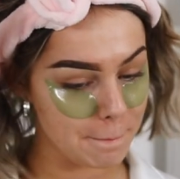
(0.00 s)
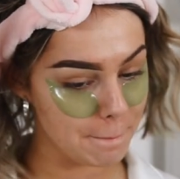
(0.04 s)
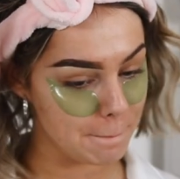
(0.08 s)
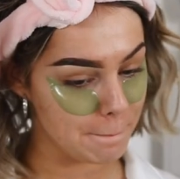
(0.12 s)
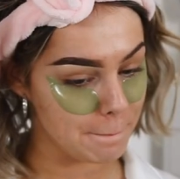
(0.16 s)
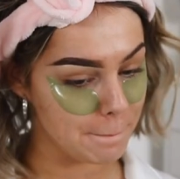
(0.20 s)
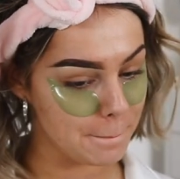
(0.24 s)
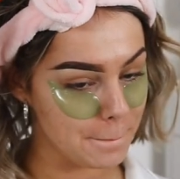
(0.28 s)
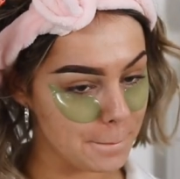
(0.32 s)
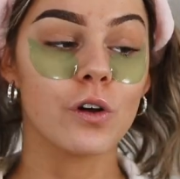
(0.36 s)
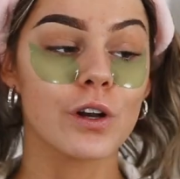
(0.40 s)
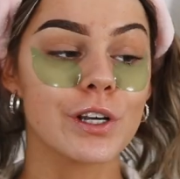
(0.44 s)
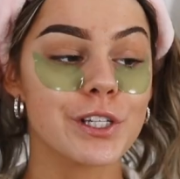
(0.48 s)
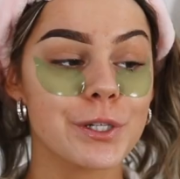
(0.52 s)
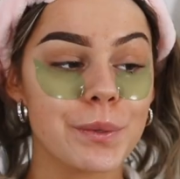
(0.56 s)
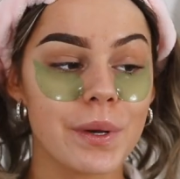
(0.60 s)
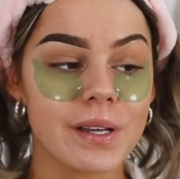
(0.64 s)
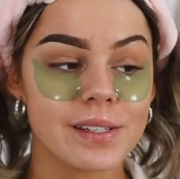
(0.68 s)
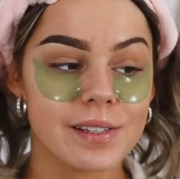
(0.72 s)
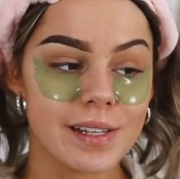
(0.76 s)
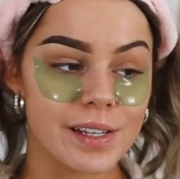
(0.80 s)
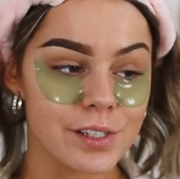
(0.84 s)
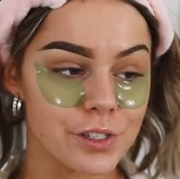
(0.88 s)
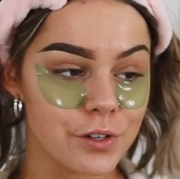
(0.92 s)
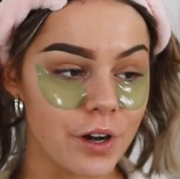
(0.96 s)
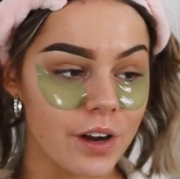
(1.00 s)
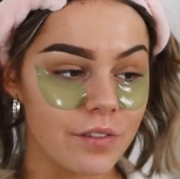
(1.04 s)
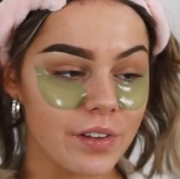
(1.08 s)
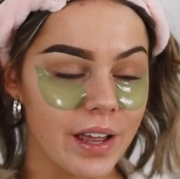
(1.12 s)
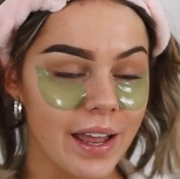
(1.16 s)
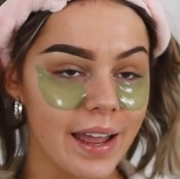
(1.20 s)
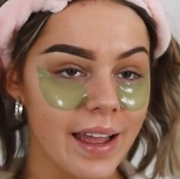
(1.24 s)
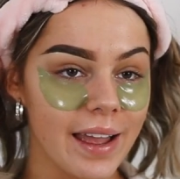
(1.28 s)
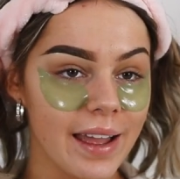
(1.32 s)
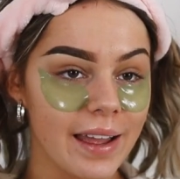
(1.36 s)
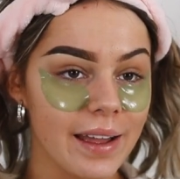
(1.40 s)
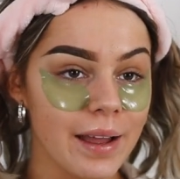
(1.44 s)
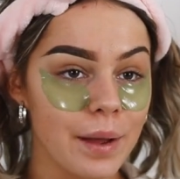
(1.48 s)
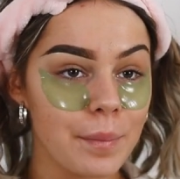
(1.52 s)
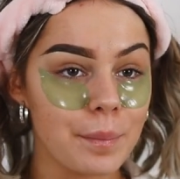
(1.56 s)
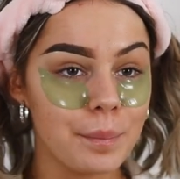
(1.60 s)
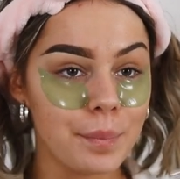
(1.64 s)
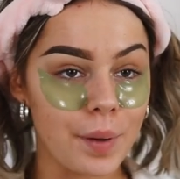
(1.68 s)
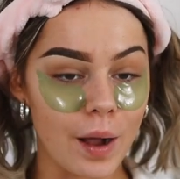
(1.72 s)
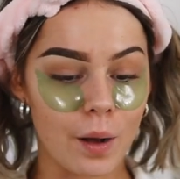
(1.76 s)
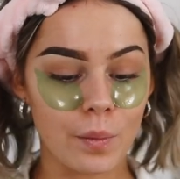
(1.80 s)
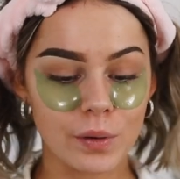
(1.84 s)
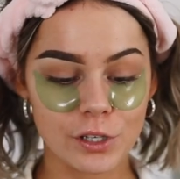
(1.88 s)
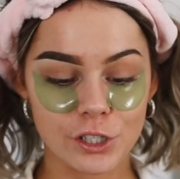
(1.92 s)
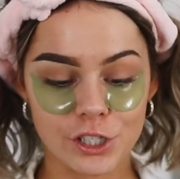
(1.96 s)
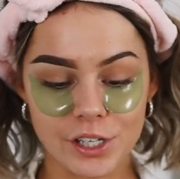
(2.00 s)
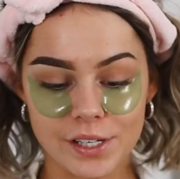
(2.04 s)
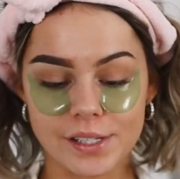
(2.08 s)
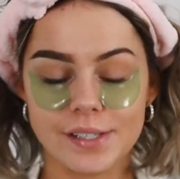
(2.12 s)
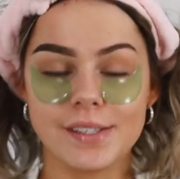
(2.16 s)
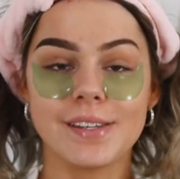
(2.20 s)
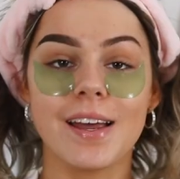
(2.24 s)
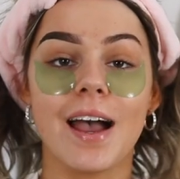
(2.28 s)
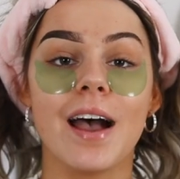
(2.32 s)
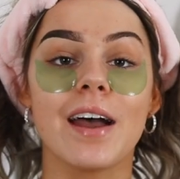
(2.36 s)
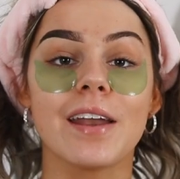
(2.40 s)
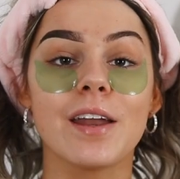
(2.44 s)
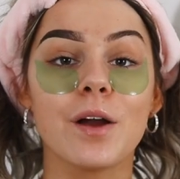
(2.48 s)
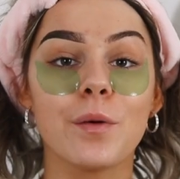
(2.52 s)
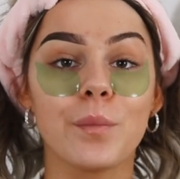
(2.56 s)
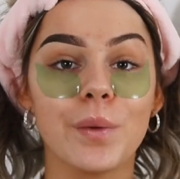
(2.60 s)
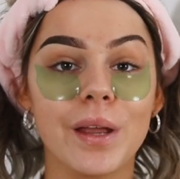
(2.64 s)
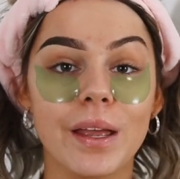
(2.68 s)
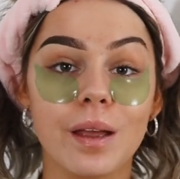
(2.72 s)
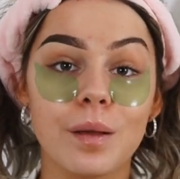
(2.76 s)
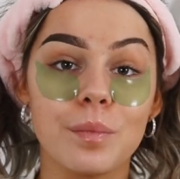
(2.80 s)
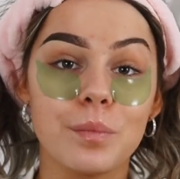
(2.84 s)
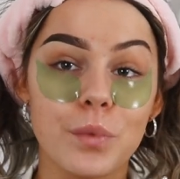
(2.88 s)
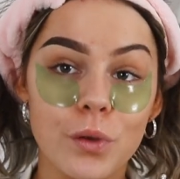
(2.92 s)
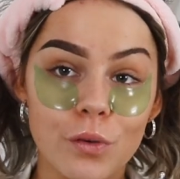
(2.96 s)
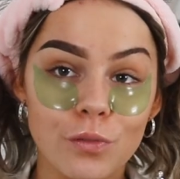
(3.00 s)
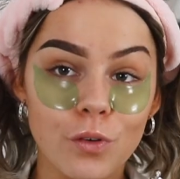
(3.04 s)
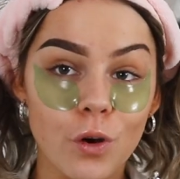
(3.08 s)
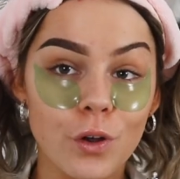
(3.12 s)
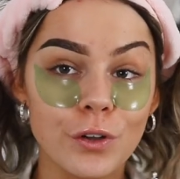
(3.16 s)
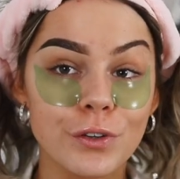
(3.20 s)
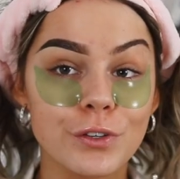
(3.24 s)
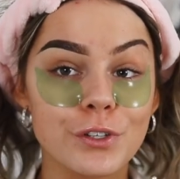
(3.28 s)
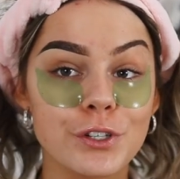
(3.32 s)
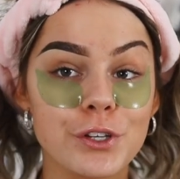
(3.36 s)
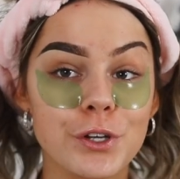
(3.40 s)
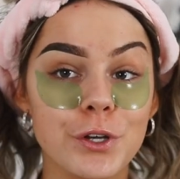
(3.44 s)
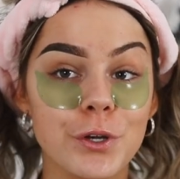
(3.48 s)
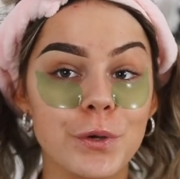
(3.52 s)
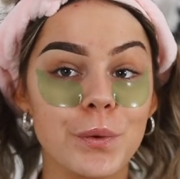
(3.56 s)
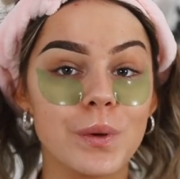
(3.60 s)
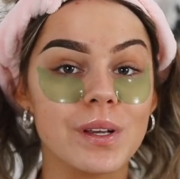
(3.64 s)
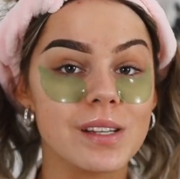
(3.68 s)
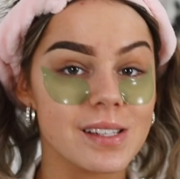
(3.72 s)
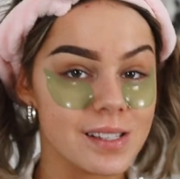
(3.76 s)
I mean, I've got to do her sister over here, but once she's done, we can move on to